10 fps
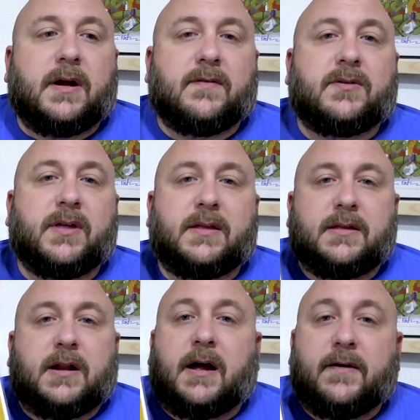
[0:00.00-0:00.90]
Everything
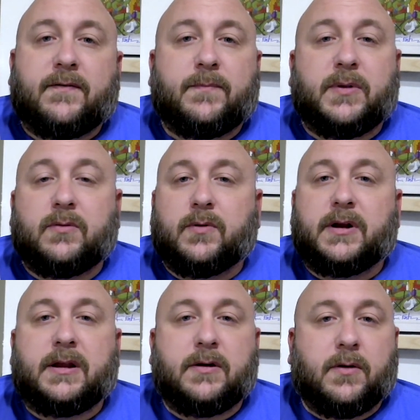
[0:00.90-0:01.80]
that I've been
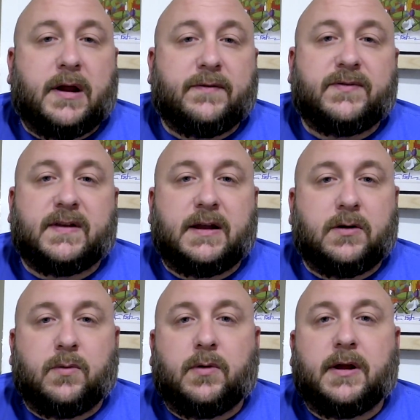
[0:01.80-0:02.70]
reading or have seen
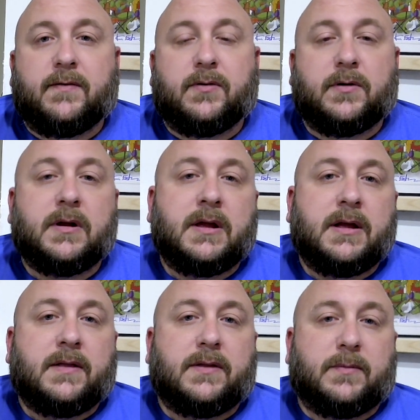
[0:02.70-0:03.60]
or whatever,
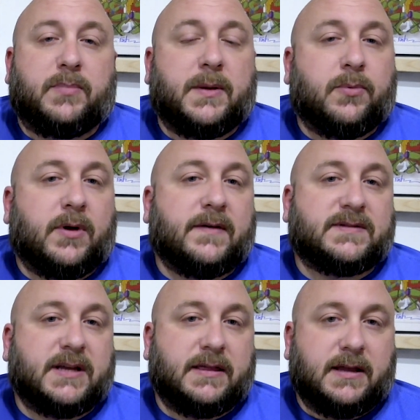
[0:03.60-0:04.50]
that people have
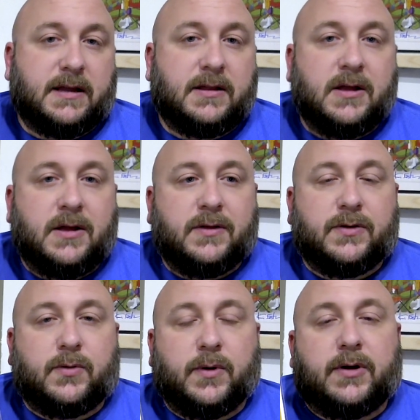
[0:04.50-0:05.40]
said that
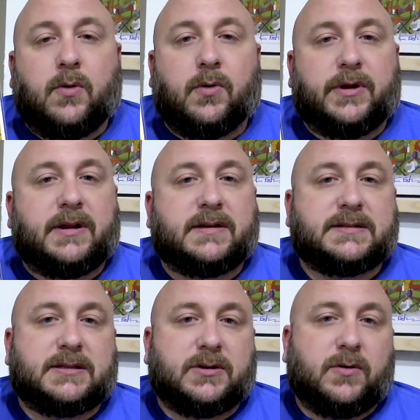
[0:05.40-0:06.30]
the Green Hornet
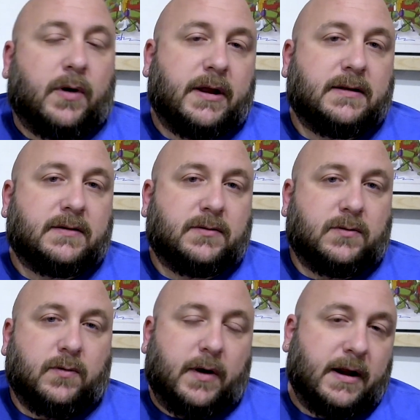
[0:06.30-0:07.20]
is the great
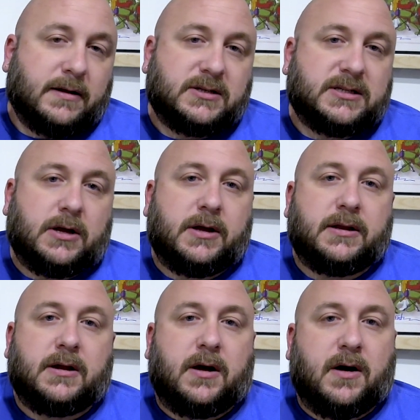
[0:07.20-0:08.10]

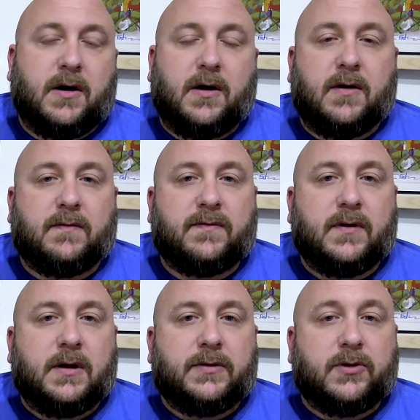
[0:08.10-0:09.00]
grandson of
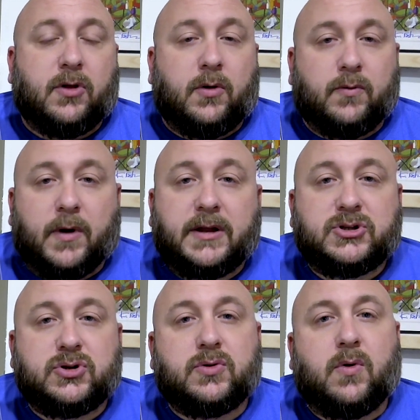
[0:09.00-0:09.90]
the Lone
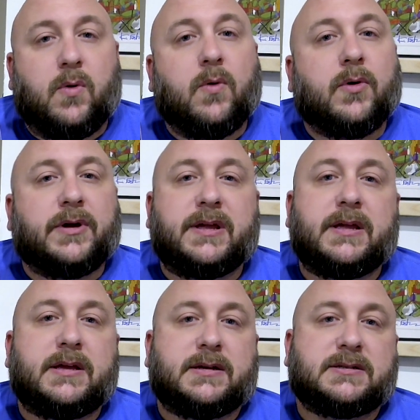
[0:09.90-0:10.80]
Ranger or
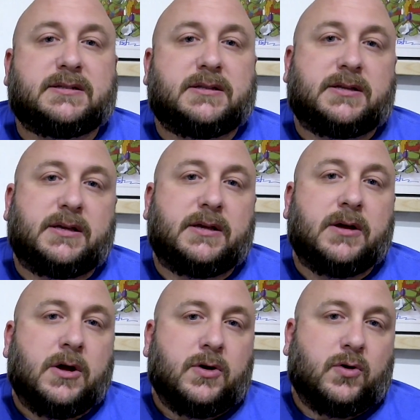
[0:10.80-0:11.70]
he is the
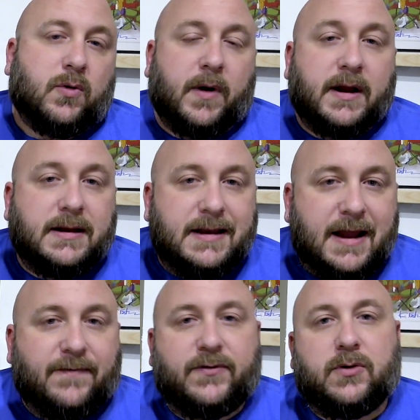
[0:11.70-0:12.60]
grand
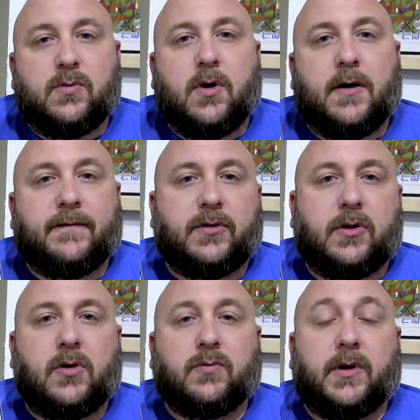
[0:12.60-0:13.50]
nephew of the
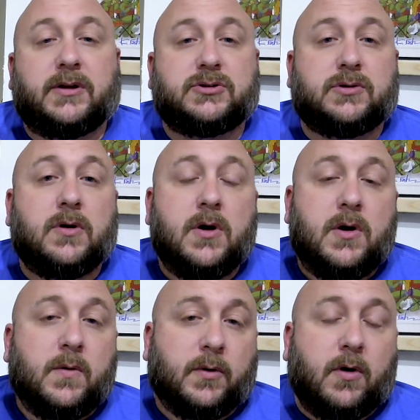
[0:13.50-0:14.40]
Lone Ranger.
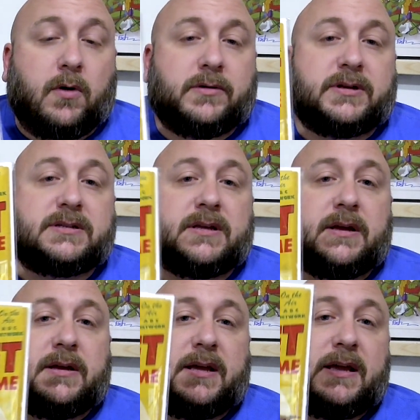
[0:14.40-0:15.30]
Regardless,
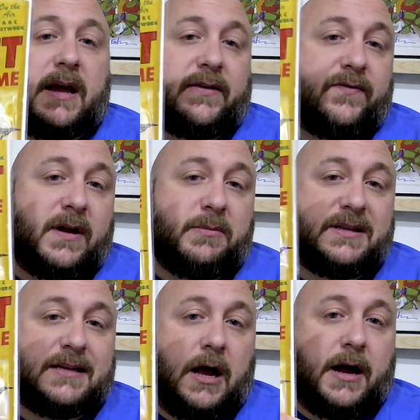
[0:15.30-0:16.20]
he has family
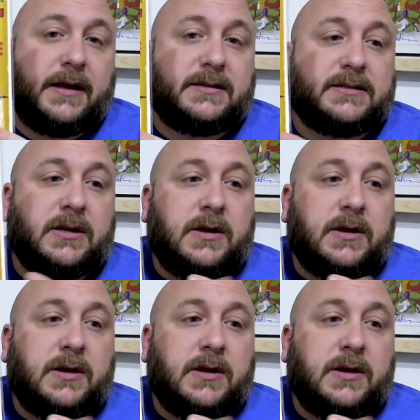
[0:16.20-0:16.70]
ties.